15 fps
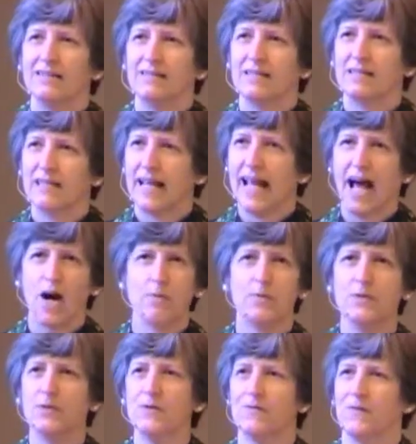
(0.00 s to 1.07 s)
to say how
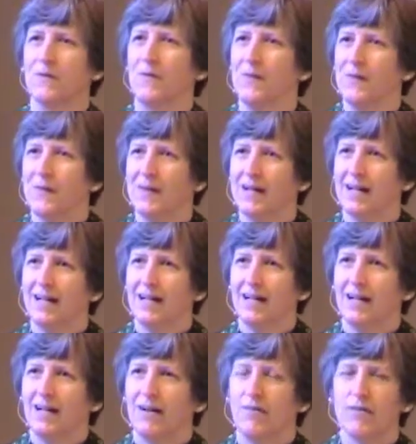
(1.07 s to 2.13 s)
beautiful
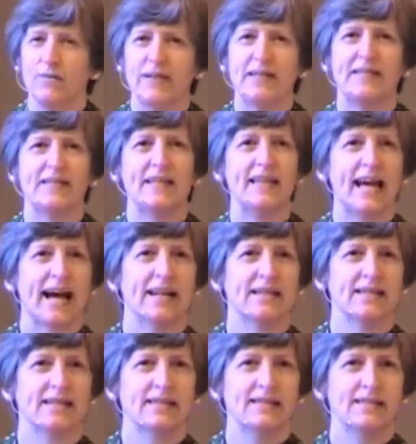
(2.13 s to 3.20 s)
when we see that.